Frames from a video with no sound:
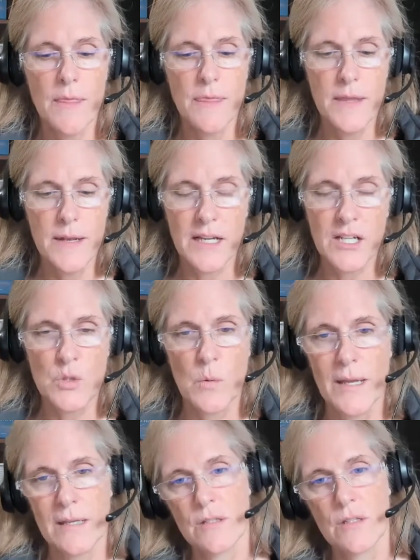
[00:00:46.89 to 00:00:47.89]
The next
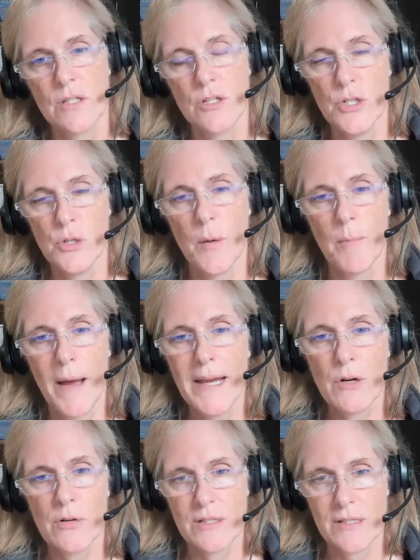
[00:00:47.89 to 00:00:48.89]
way is to do a
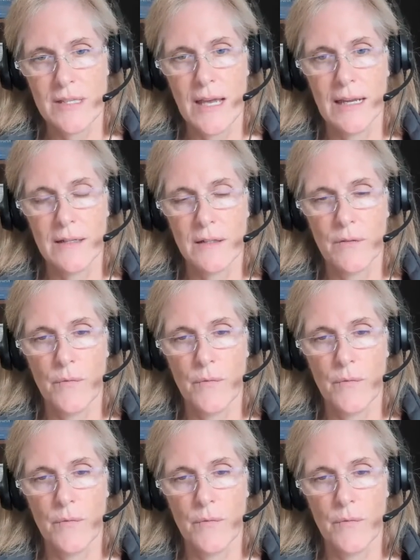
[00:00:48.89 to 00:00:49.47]
microsite.